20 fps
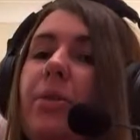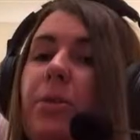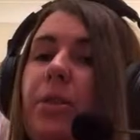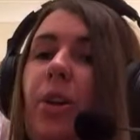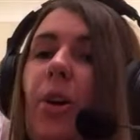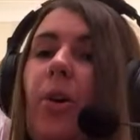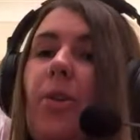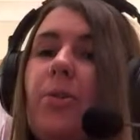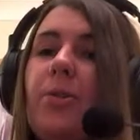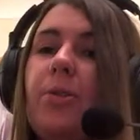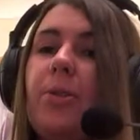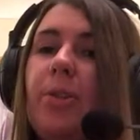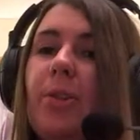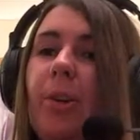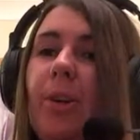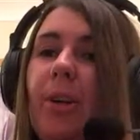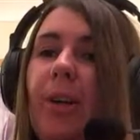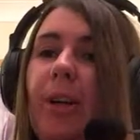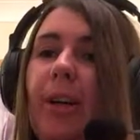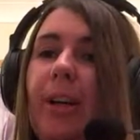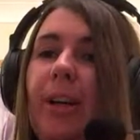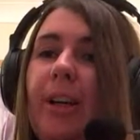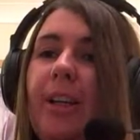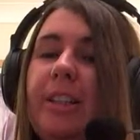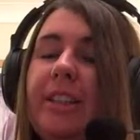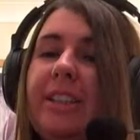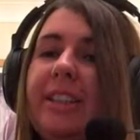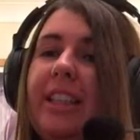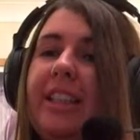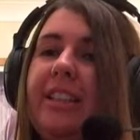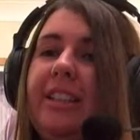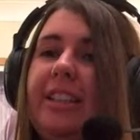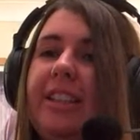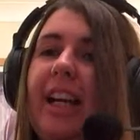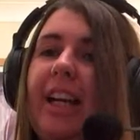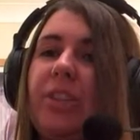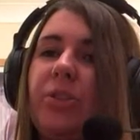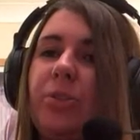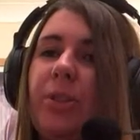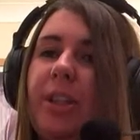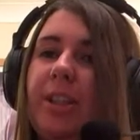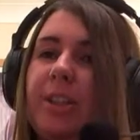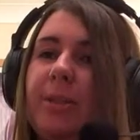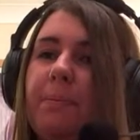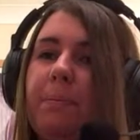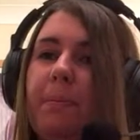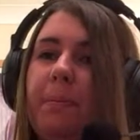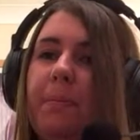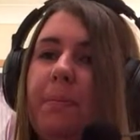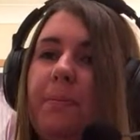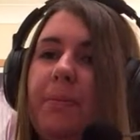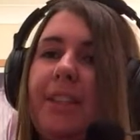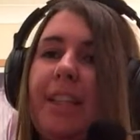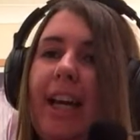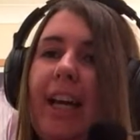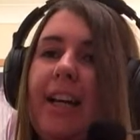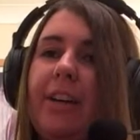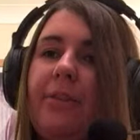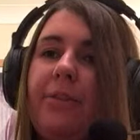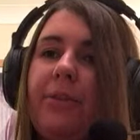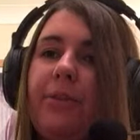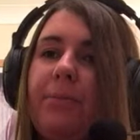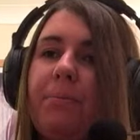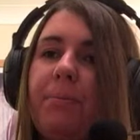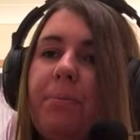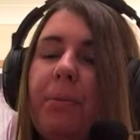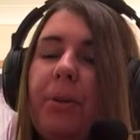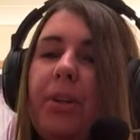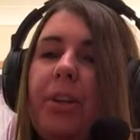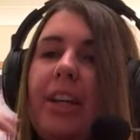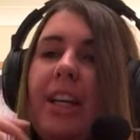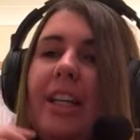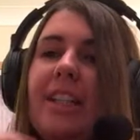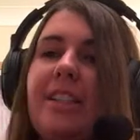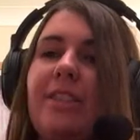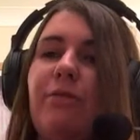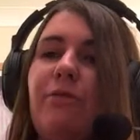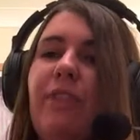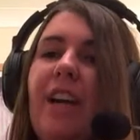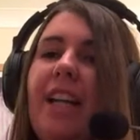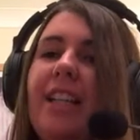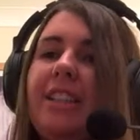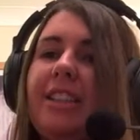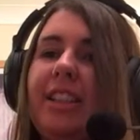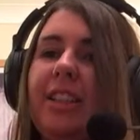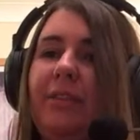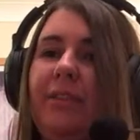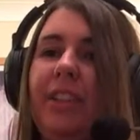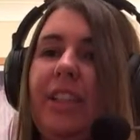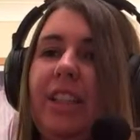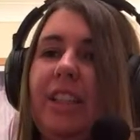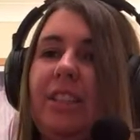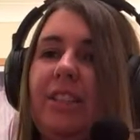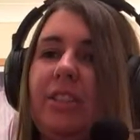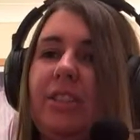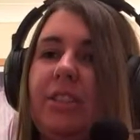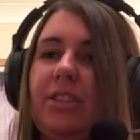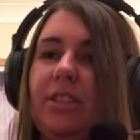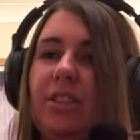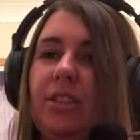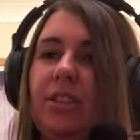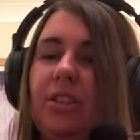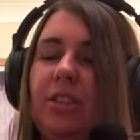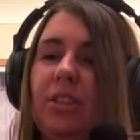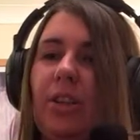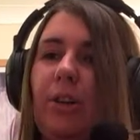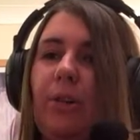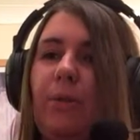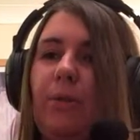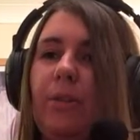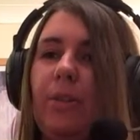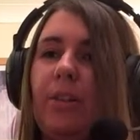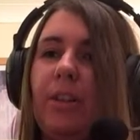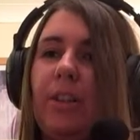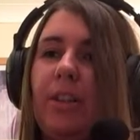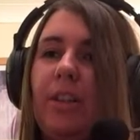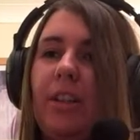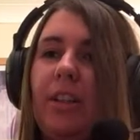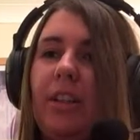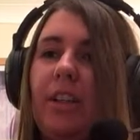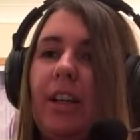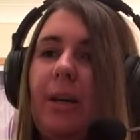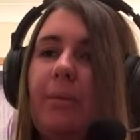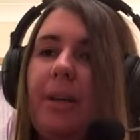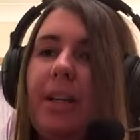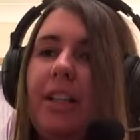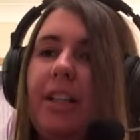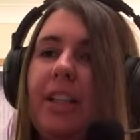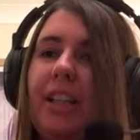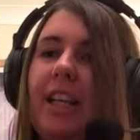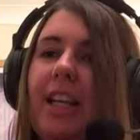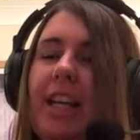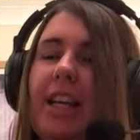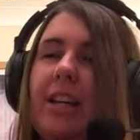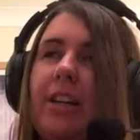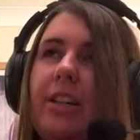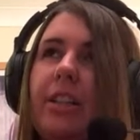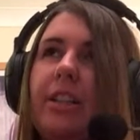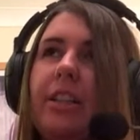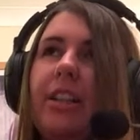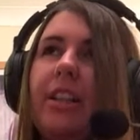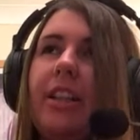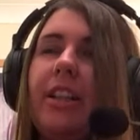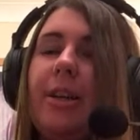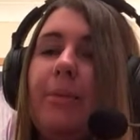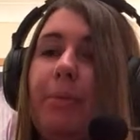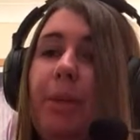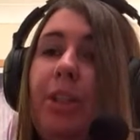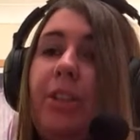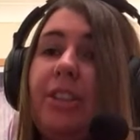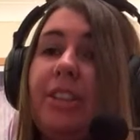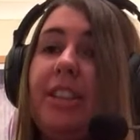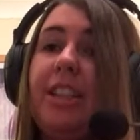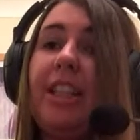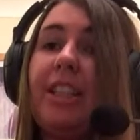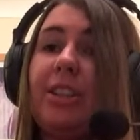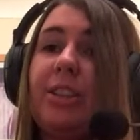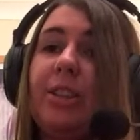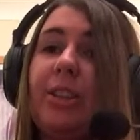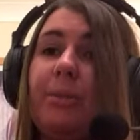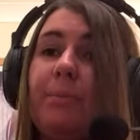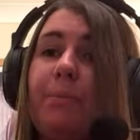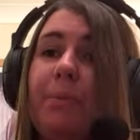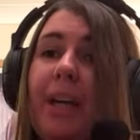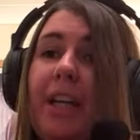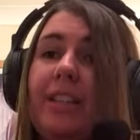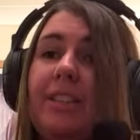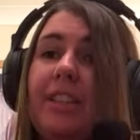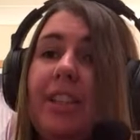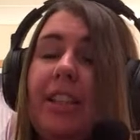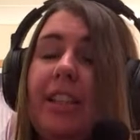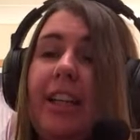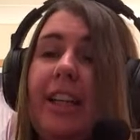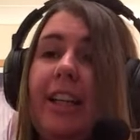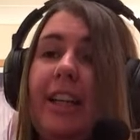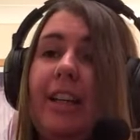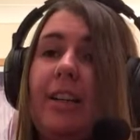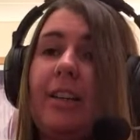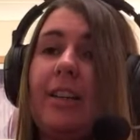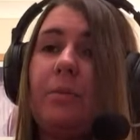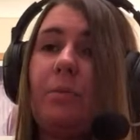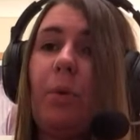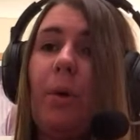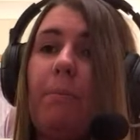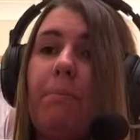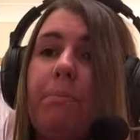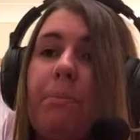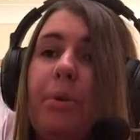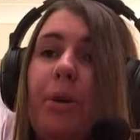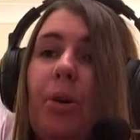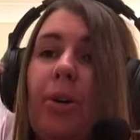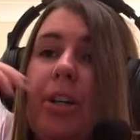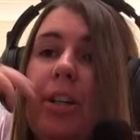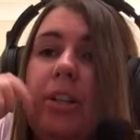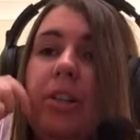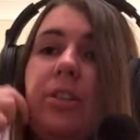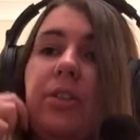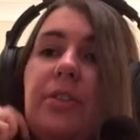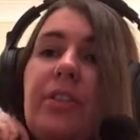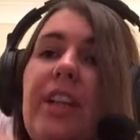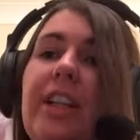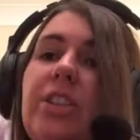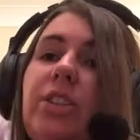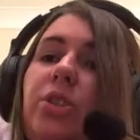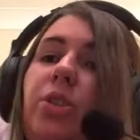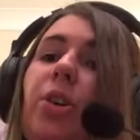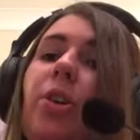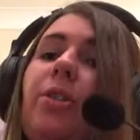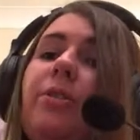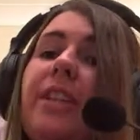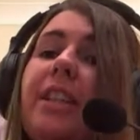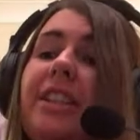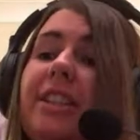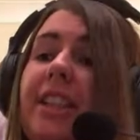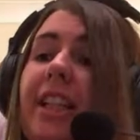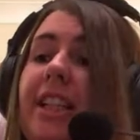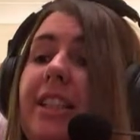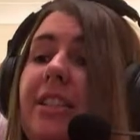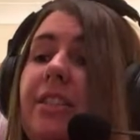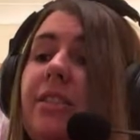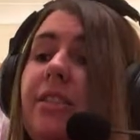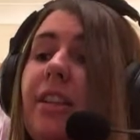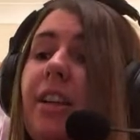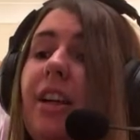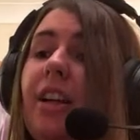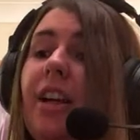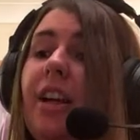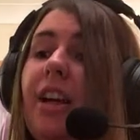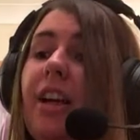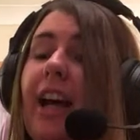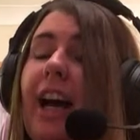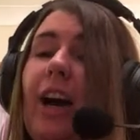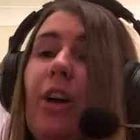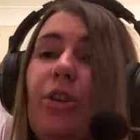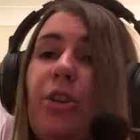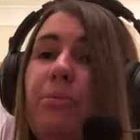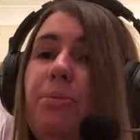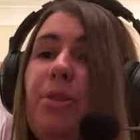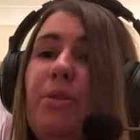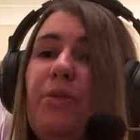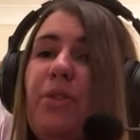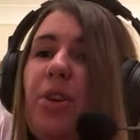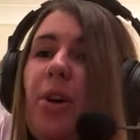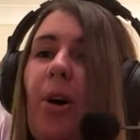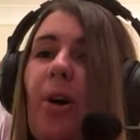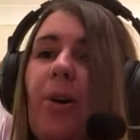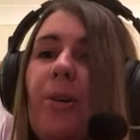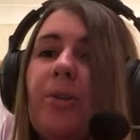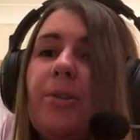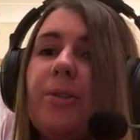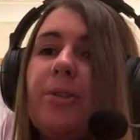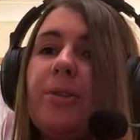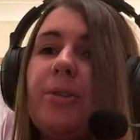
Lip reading: long since Adric's death, but it's relatively soon. I mean, near, because Nyssa basically at one point of that story says, "How come you've not